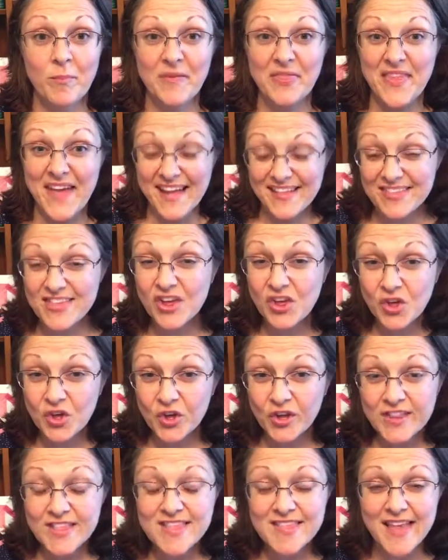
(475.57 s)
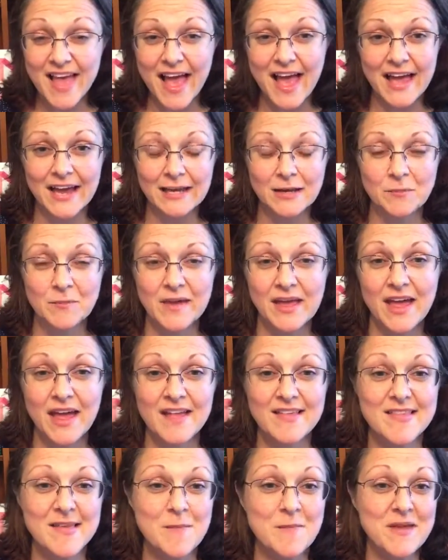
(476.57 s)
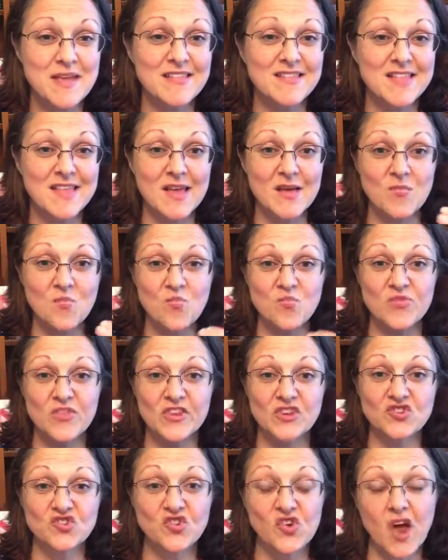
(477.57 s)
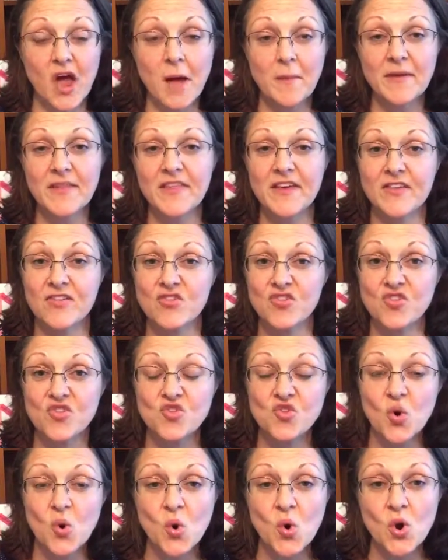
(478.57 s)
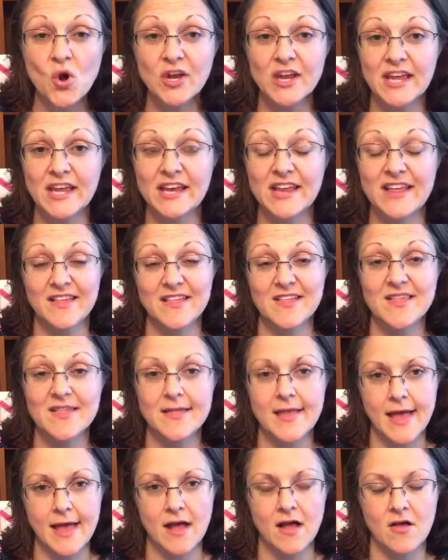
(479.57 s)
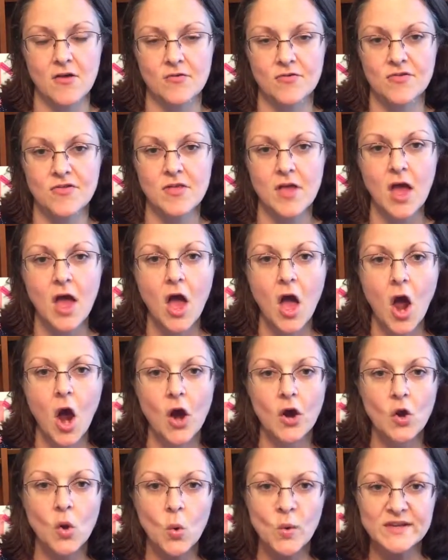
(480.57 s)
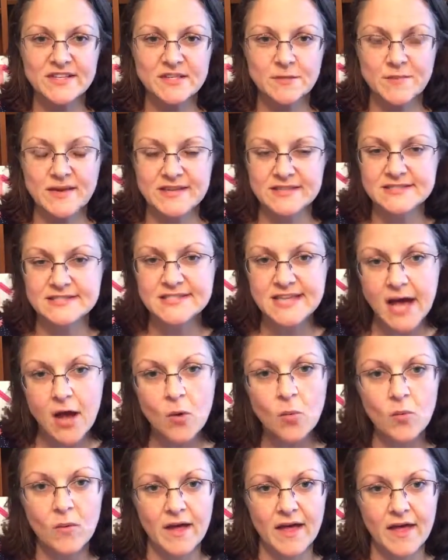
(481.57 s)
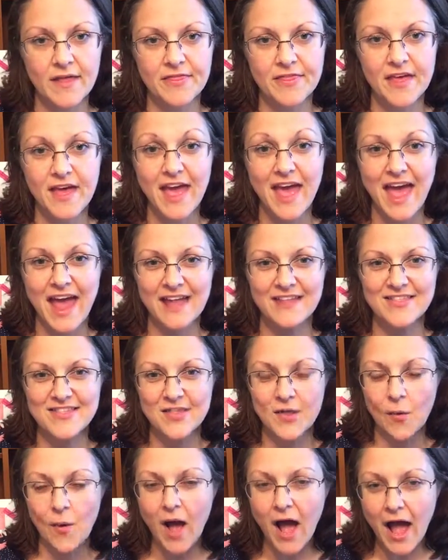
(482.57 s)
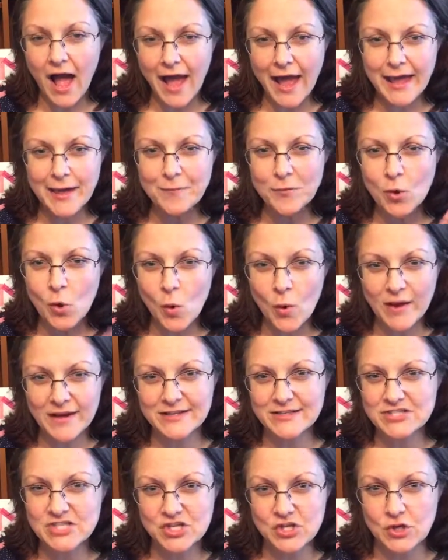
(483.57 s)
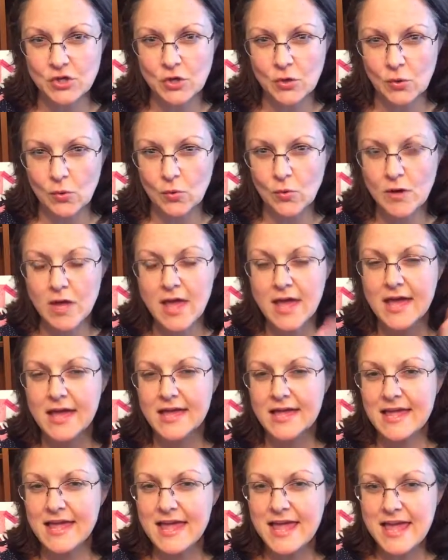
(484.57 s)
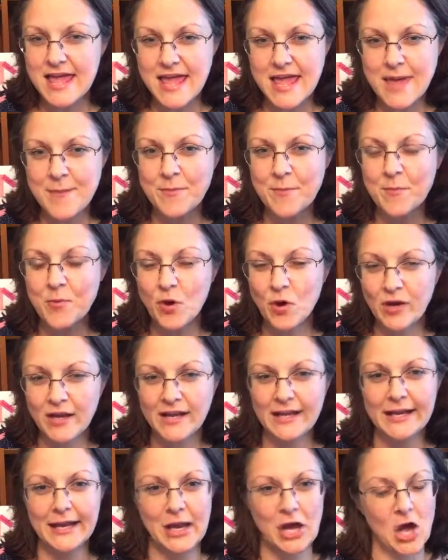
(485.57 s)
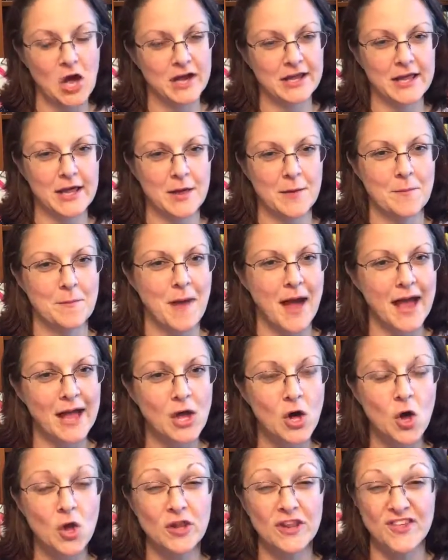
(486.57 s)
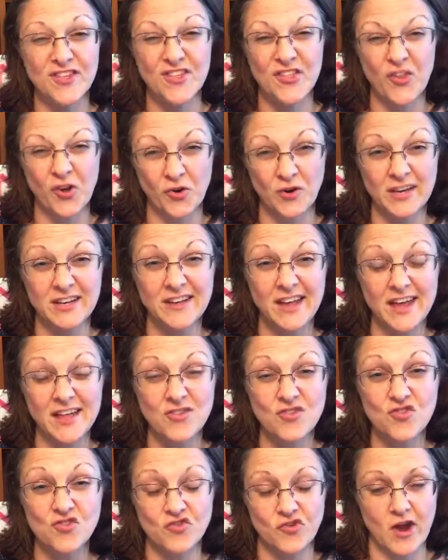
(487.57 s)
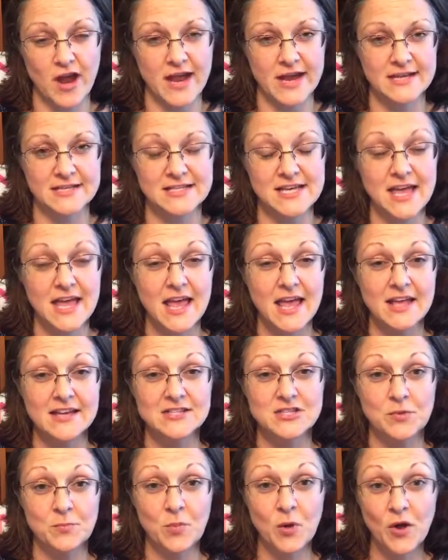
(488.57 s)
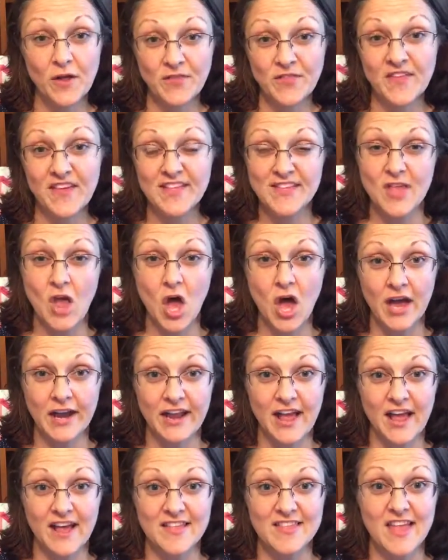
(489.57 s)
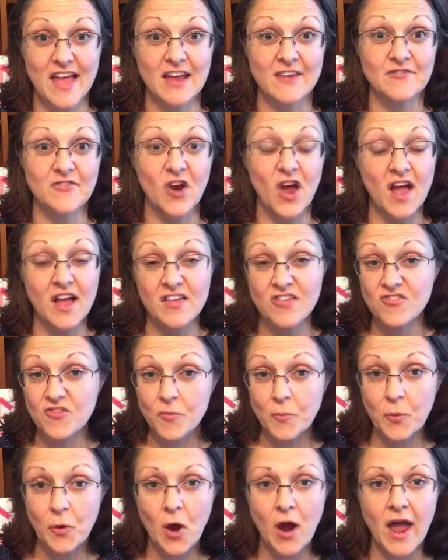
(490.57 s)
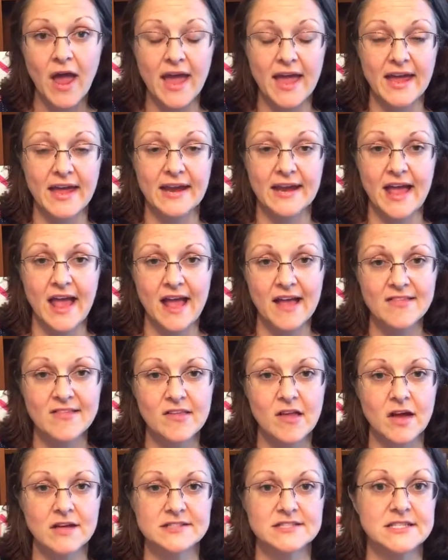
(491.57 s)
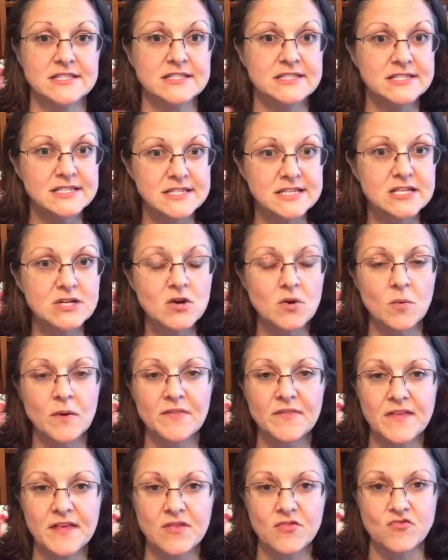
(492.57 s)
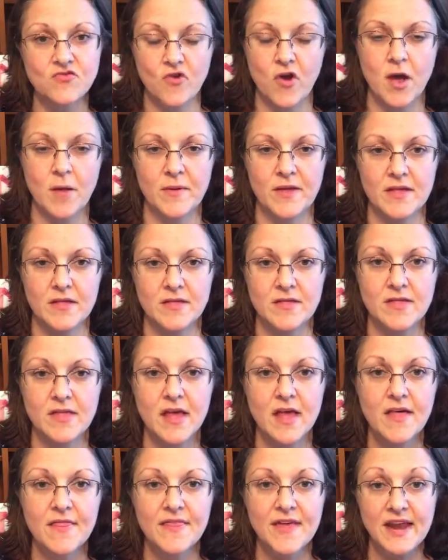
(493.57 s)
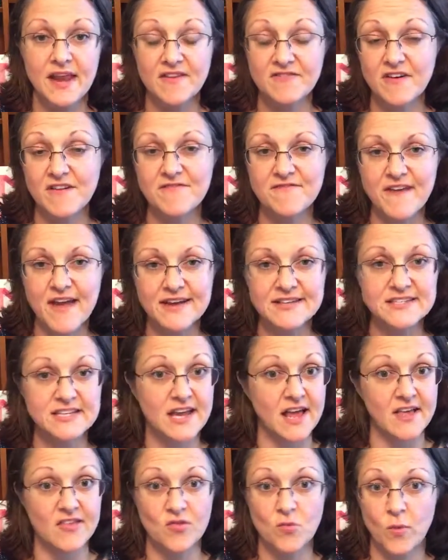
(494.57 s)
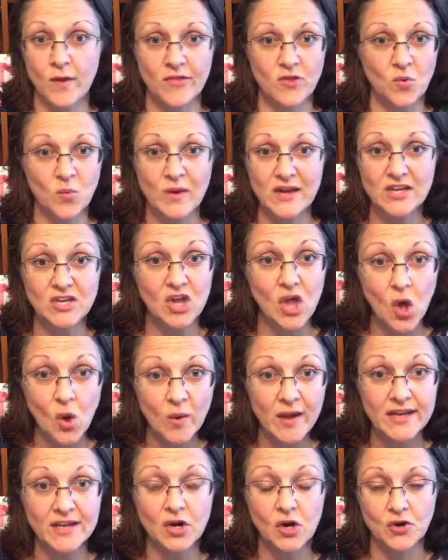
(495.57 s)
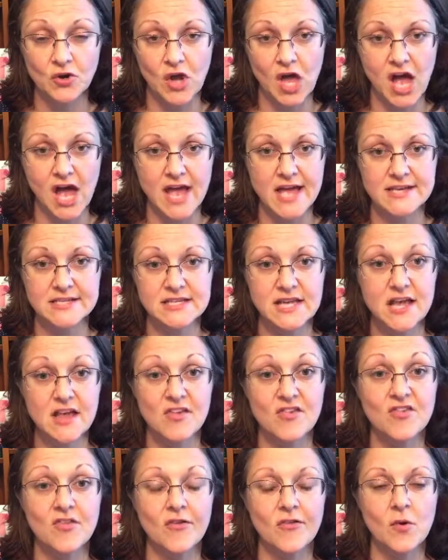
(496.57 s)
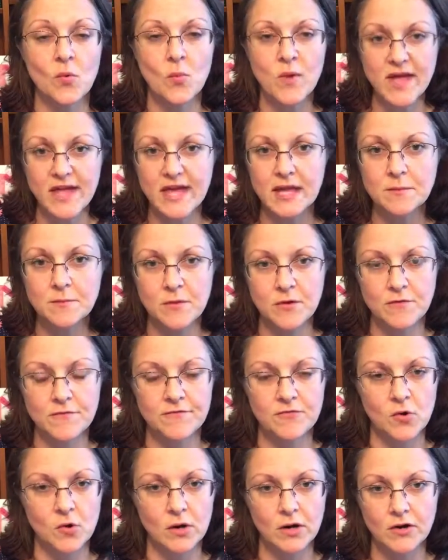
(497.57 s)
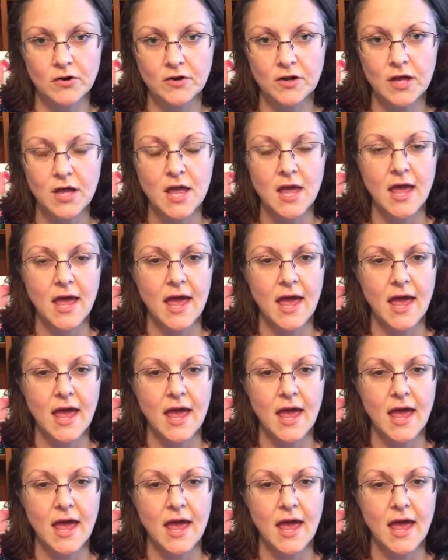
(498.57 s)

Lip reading: But that's a good sign, because it means that the trauma that's stored his cells are going to be dealt with. And so I am going to keep putting it on him. My goal is 30 days straight to put this on us and for us to pray and ask God to deal with these traumas that have affected us, whether we know it or not, so that we can move forward.